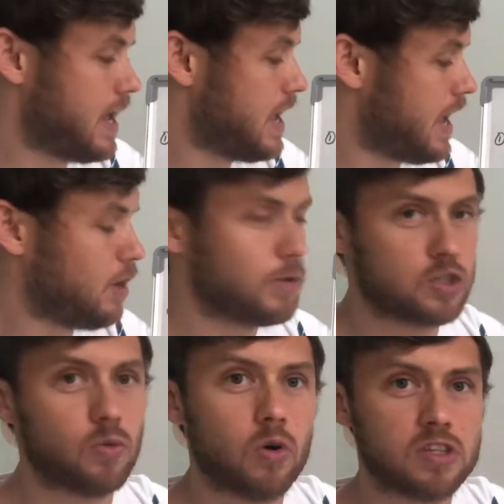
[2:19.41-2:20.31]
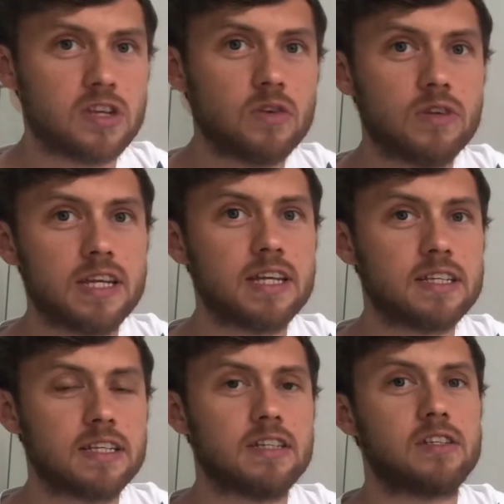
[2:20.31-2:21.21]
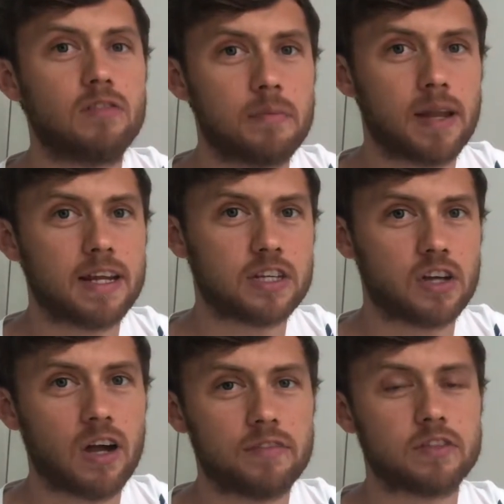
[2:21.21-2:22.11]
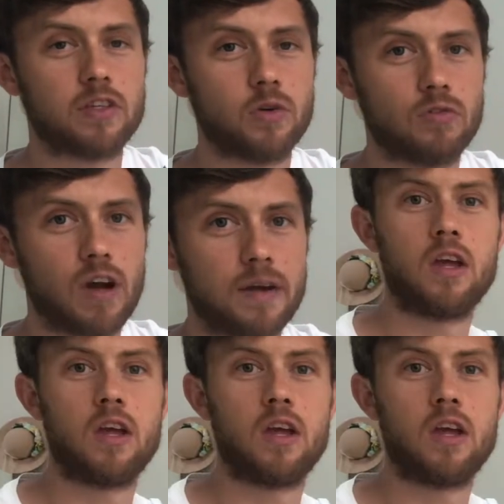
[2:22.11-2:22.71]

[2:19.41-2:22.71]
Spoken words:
how much water you need to replenish after your run.